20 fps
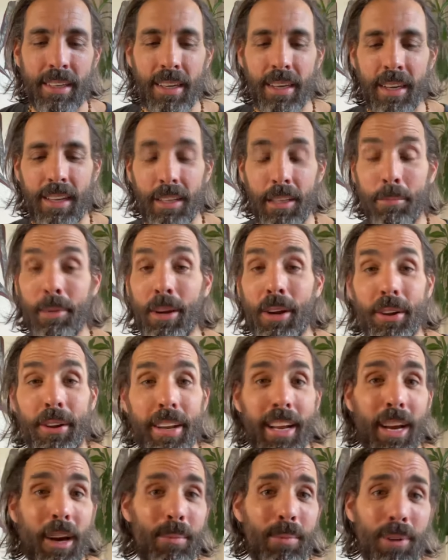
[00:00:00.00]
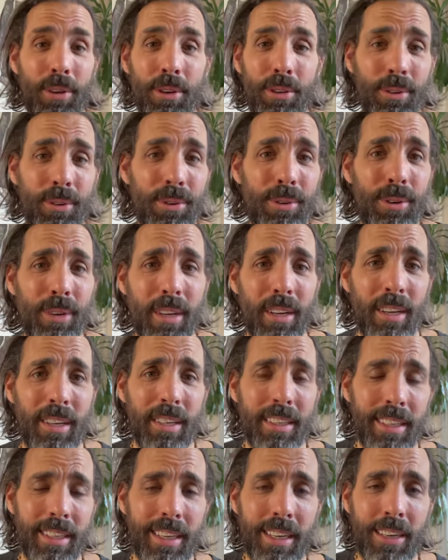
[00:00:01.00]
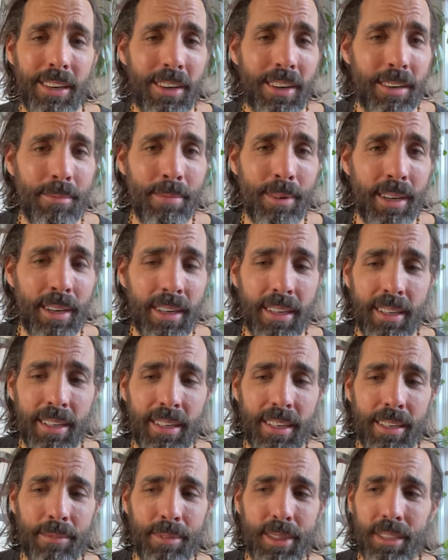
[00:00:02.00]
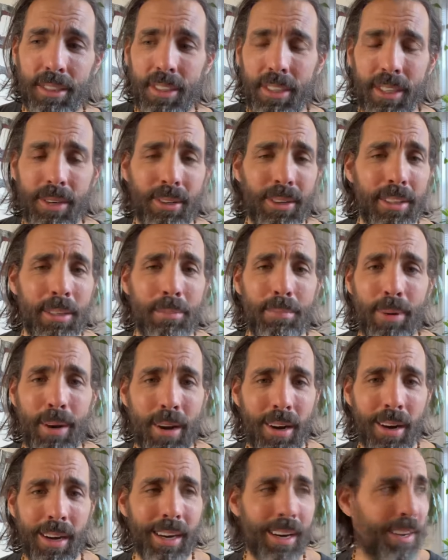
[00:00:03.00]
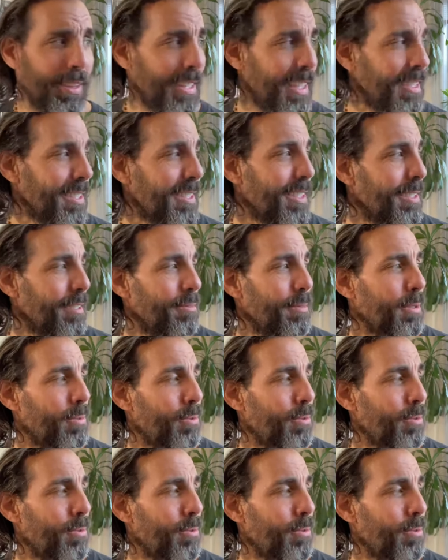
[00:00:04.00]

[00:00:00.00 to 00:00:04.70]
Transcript: Let me know if I can help you. You know, I'm teaching yoga in the park. I don't think it's gonna